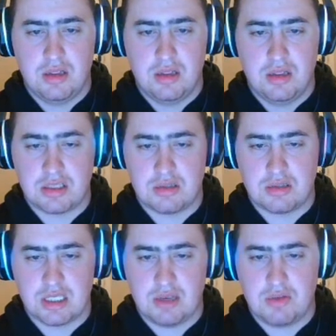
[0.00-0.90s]
This also
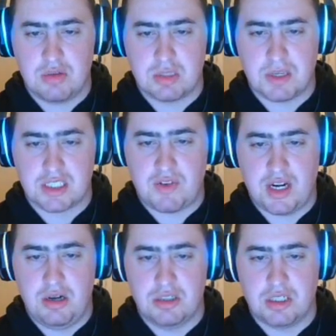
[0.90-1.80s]
doesn't give you a
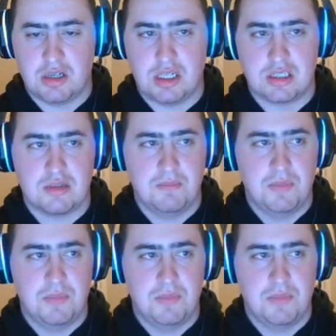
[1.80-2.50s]
specified energy cost.